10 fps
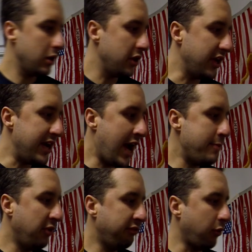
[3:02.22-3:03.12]
the night
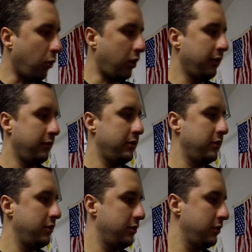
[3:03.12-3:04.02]
before,
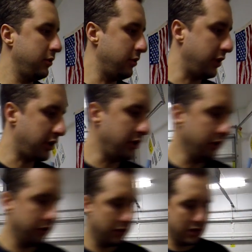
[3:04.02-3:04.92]
thank you,